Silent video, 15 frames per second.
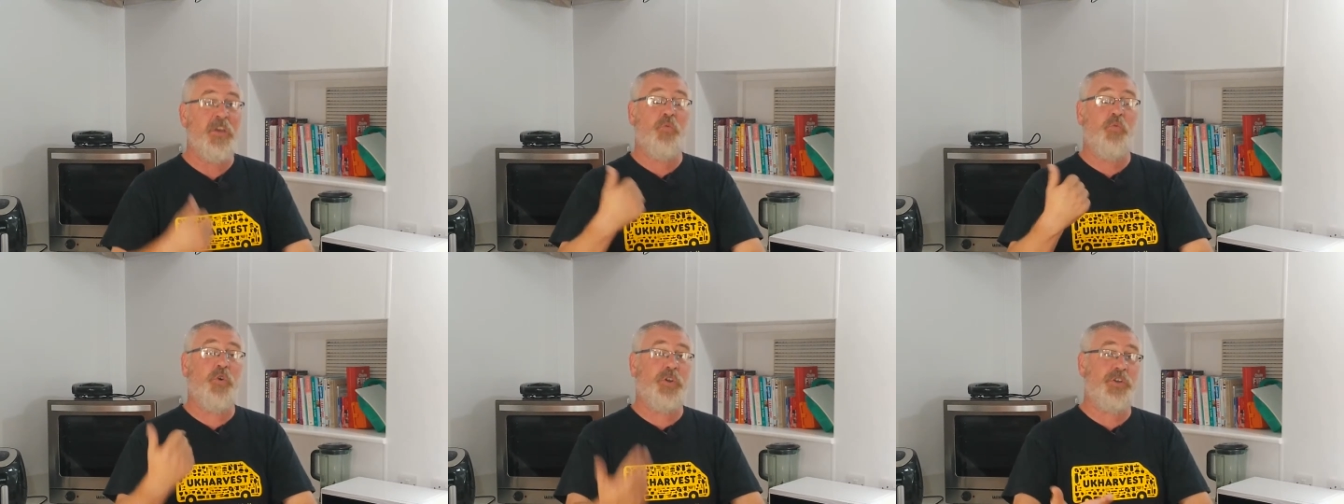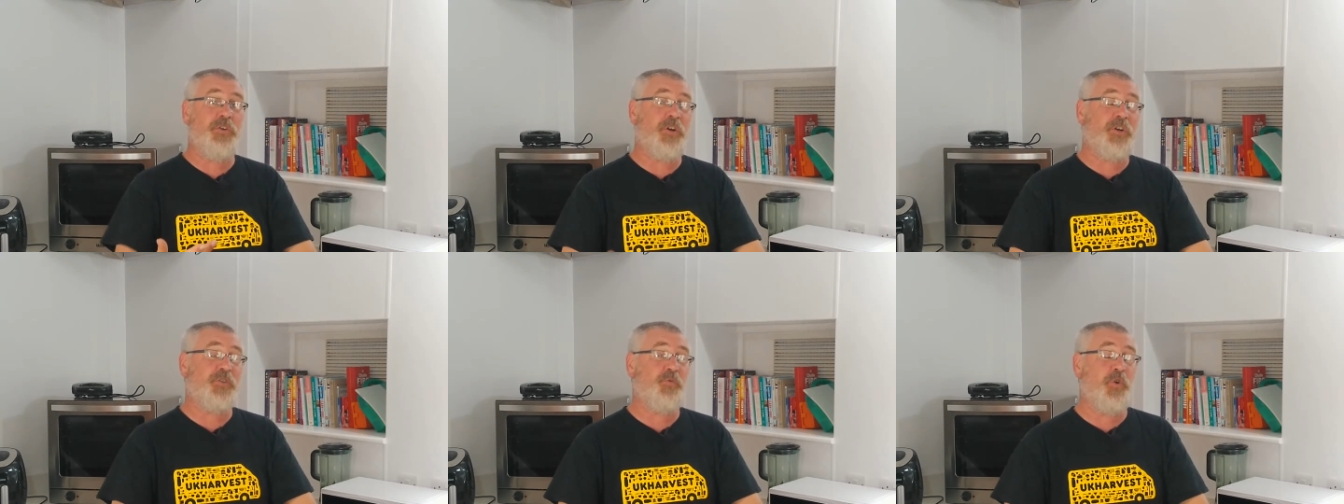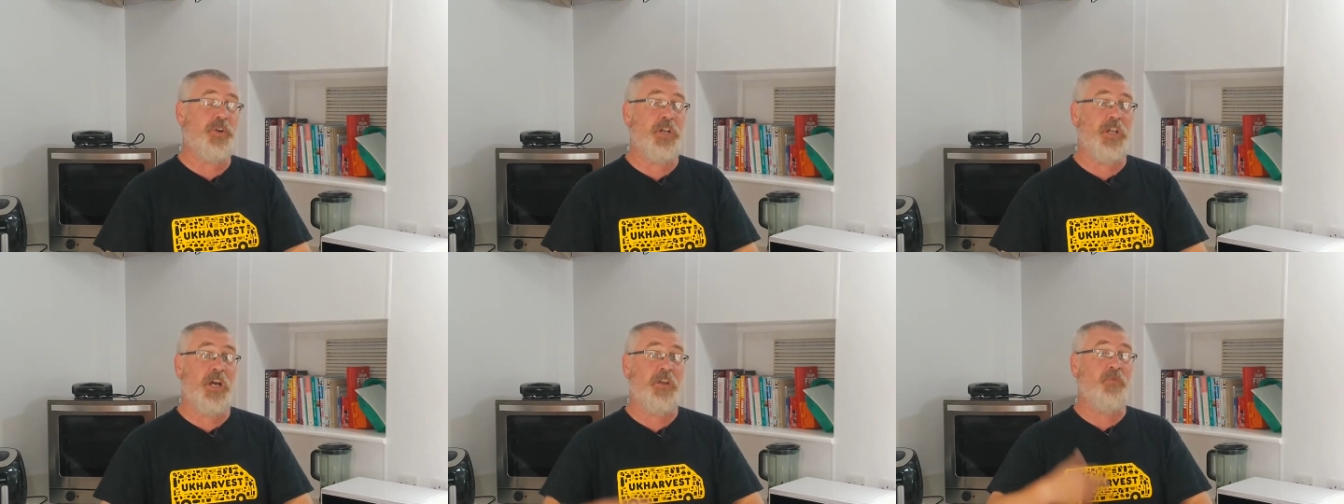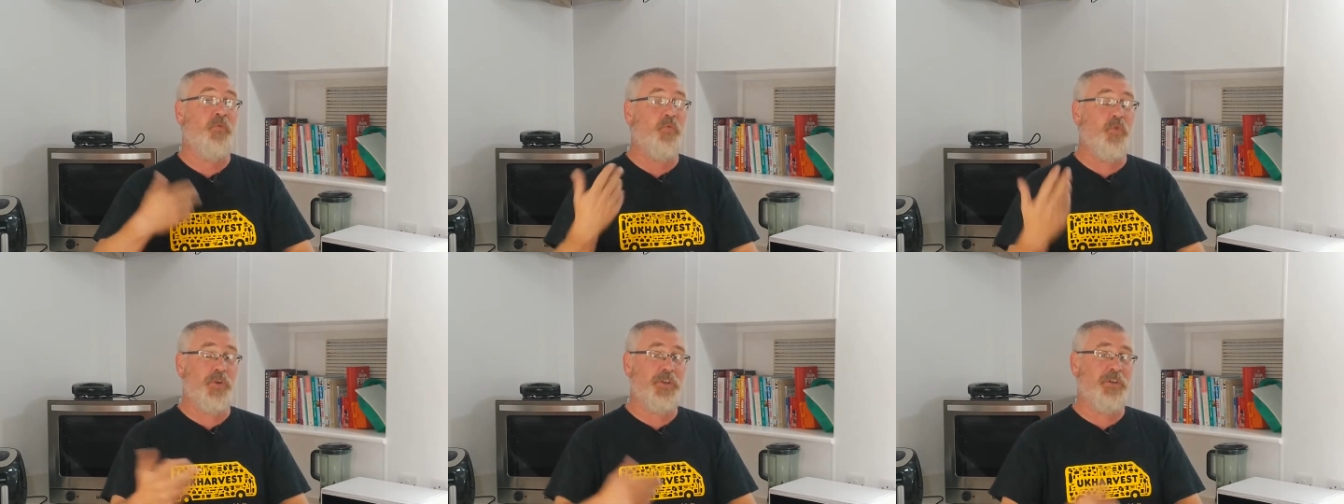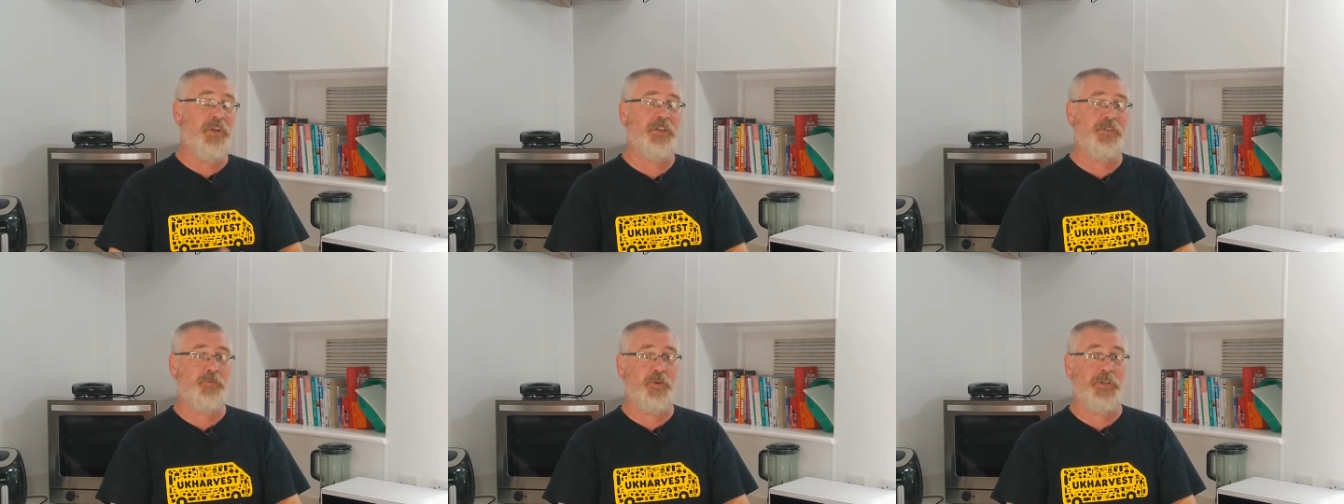what you guys want to learn, what you
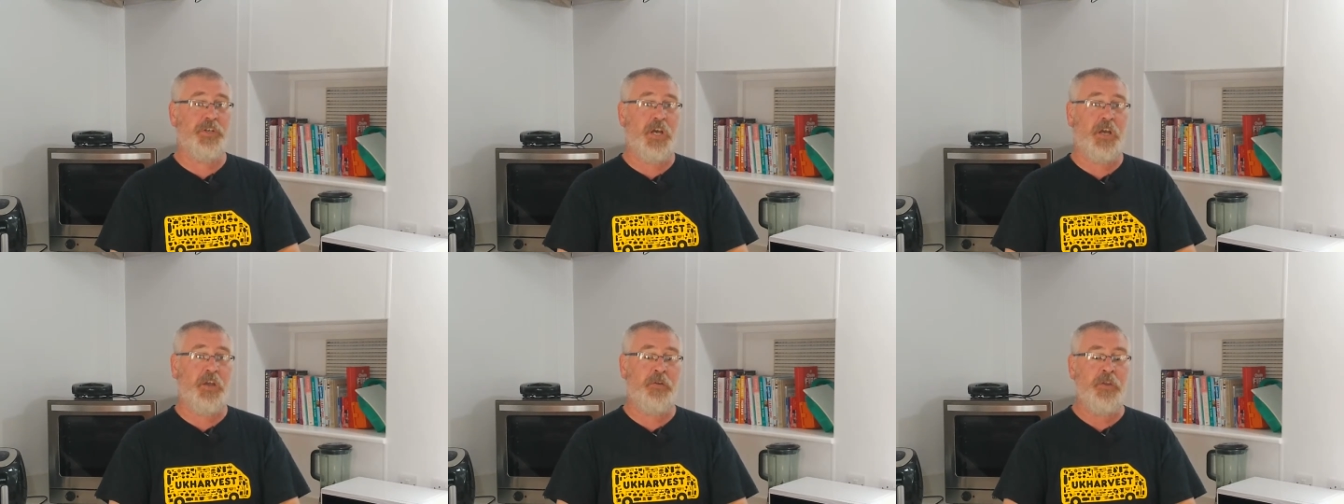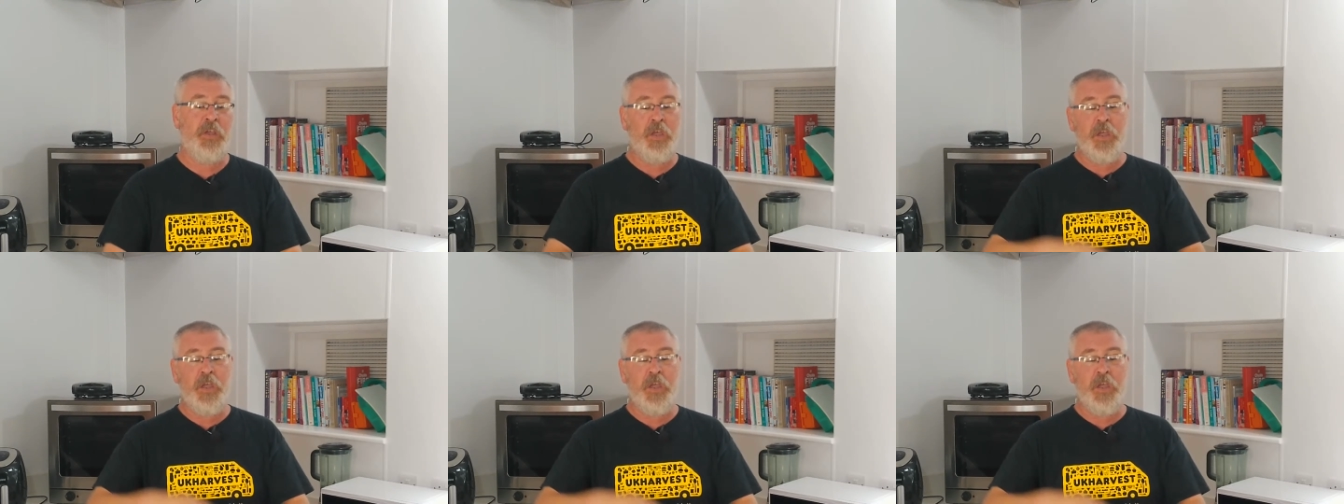guys want to know.